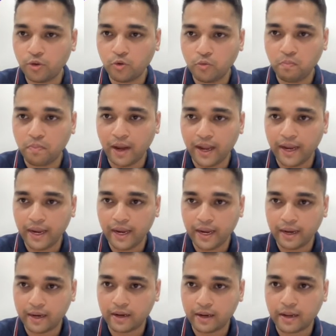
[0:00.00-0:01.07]
you by
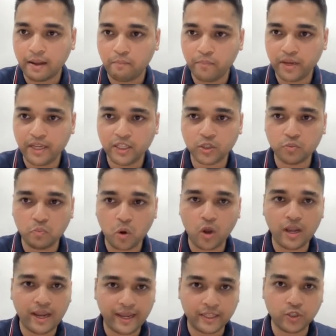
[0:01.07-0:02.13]
company
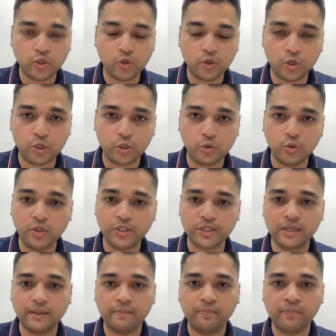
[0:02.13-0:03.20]
Small SEO Tools.